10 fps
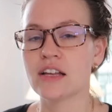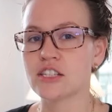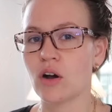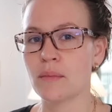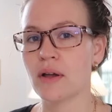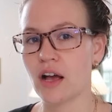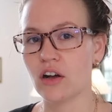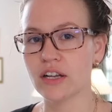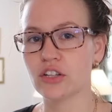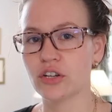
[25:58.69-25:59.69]
So um,
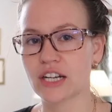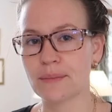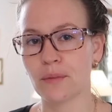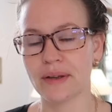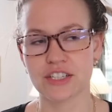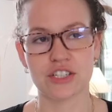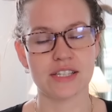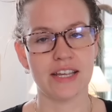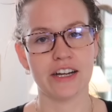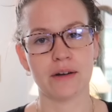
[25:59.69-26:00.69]
I'll include a couple
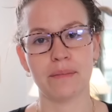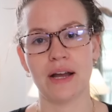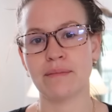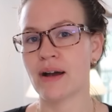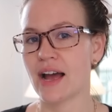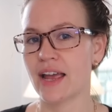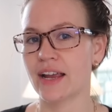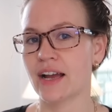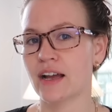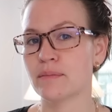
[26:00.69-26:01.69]
pictures here, but
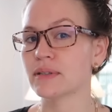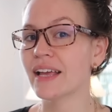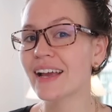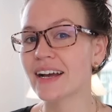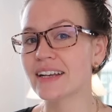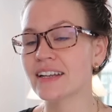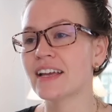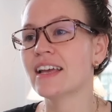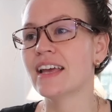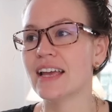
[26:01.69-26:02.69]
my plan
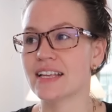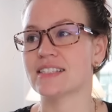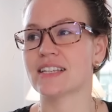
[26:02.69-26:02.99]
is